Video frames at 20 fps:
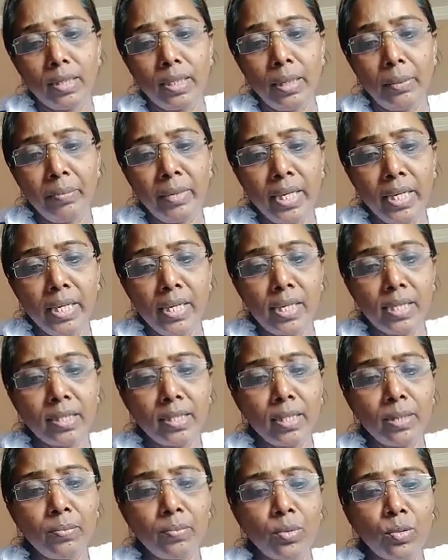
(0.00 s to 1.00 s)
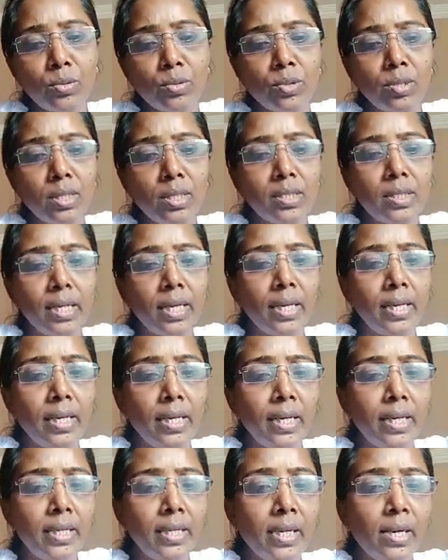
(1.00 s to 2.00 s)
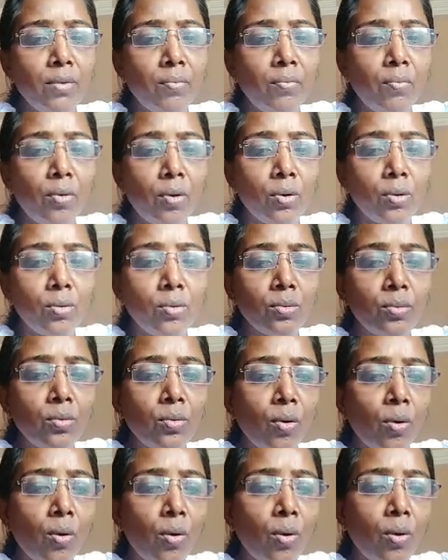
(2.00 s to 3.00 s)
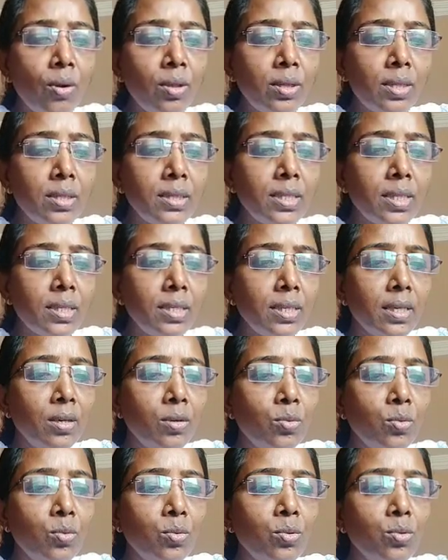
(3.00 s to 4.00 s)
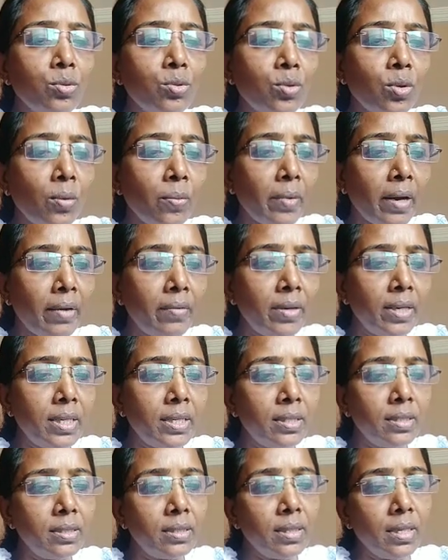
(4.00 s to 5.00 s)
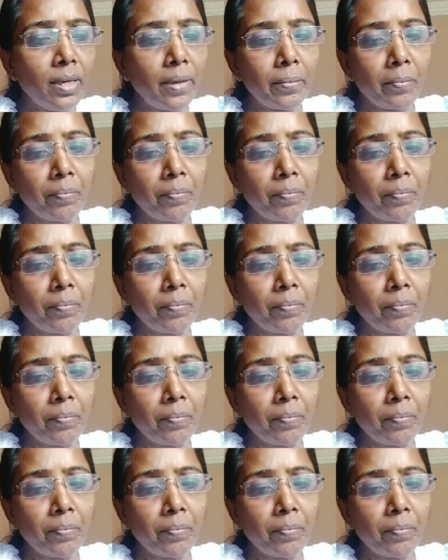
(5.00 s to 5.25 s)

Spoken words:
The mediation process in India follow all the general rules of evidence